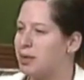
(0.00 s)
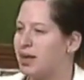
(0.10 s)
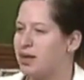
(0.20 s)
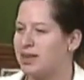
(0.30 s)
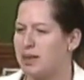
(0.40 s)

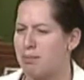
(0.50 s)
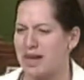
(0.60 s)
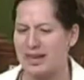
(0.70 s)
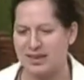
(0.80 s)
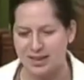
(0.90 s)
I was
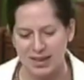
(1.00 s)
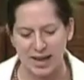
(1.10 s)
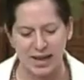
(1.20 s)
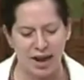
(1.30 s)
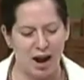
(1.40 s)
also
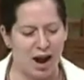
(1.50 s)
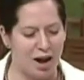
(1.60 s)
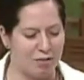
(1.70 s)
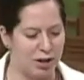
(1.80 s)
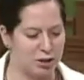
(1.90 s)
surprised that it
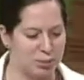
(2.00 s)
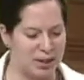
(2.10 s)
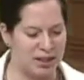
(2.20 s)
took 5